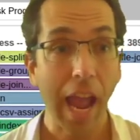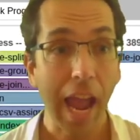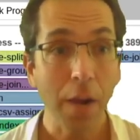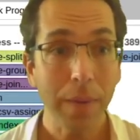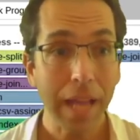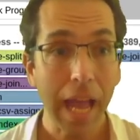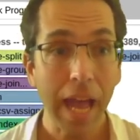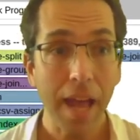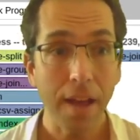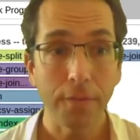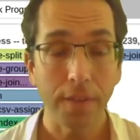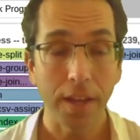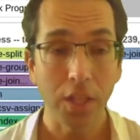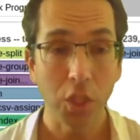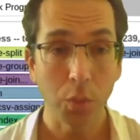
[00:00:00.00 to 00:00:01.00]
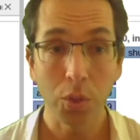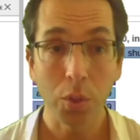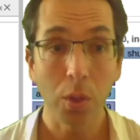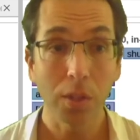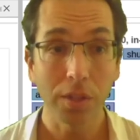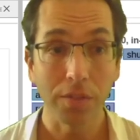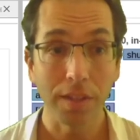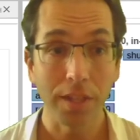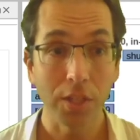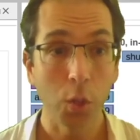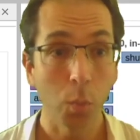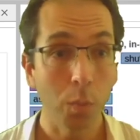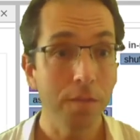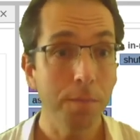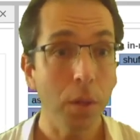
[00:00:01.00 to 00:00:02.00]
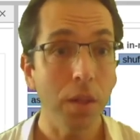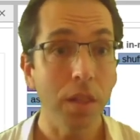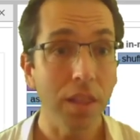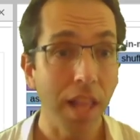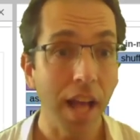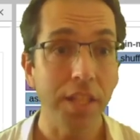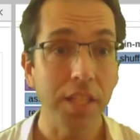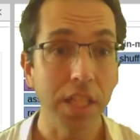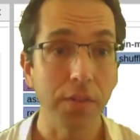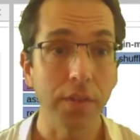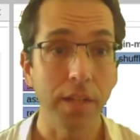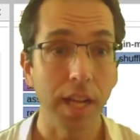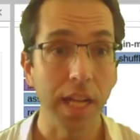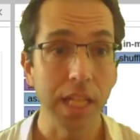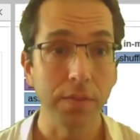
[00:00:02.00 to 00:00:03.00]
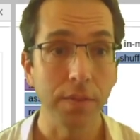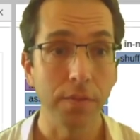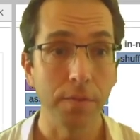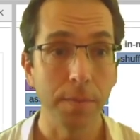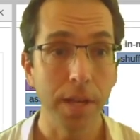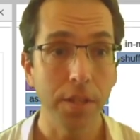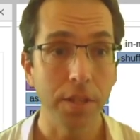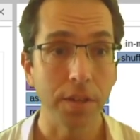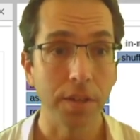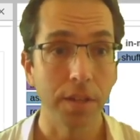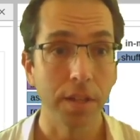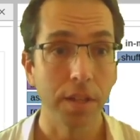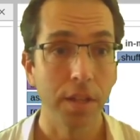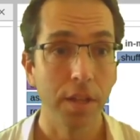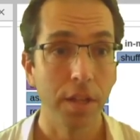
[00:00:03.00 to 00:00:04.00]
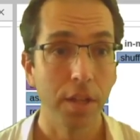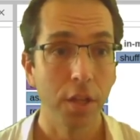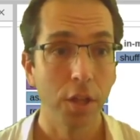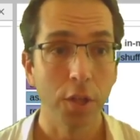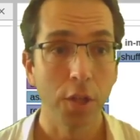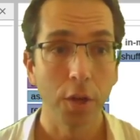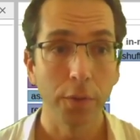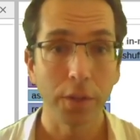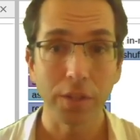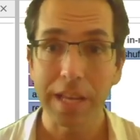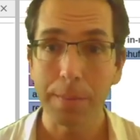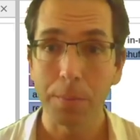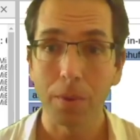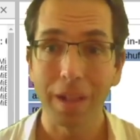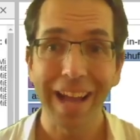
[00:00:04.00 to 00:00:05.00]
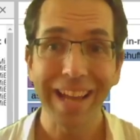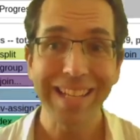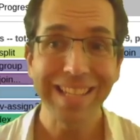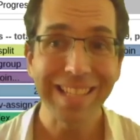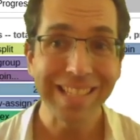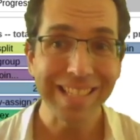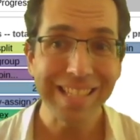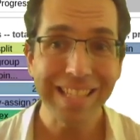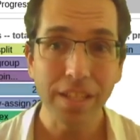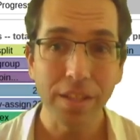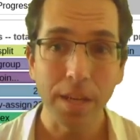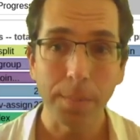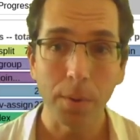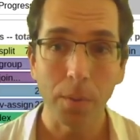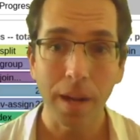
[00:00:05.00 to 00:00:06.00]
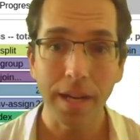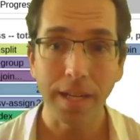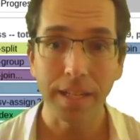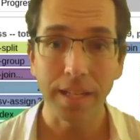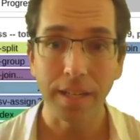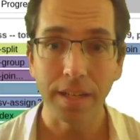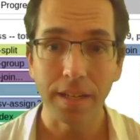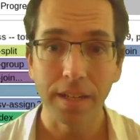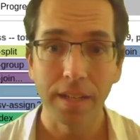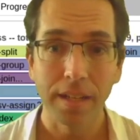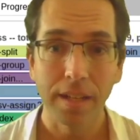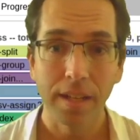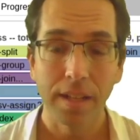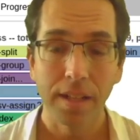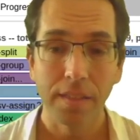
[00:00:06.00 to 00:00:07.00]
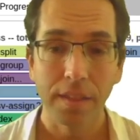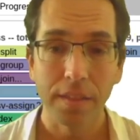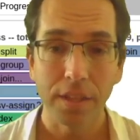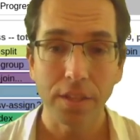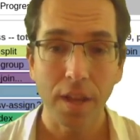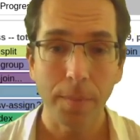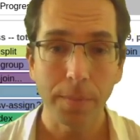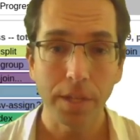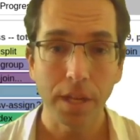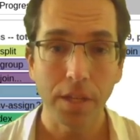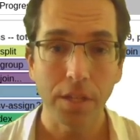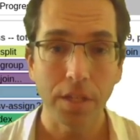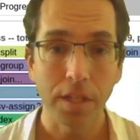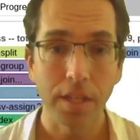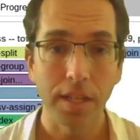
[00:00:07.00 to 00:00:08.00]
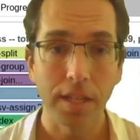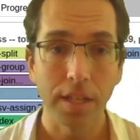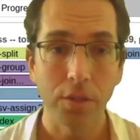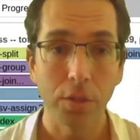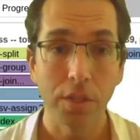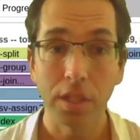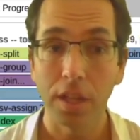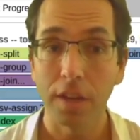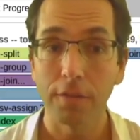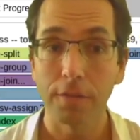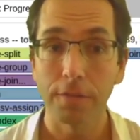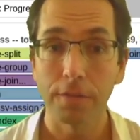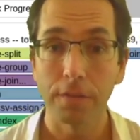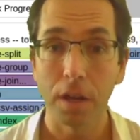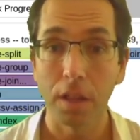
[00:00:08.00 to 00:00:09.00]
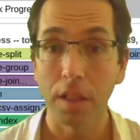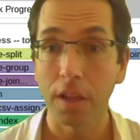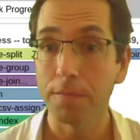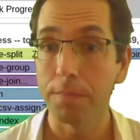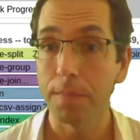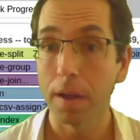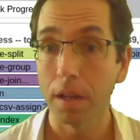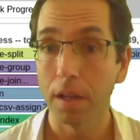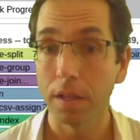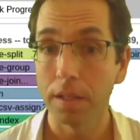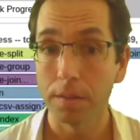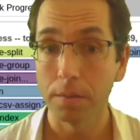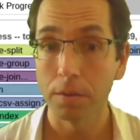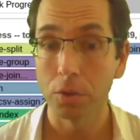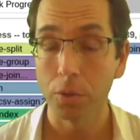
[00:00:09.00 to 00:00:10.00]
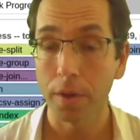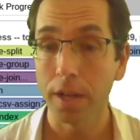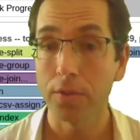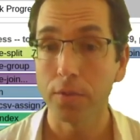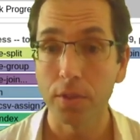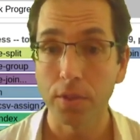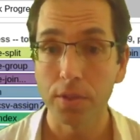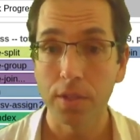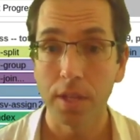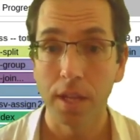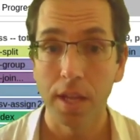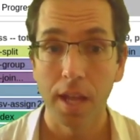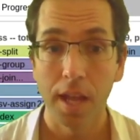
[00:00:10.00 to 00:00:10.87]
And we have, as a result of this, we've built lots of different kinds of information. So for example, I can see on the upper right here that this computation is using a lot of transfers.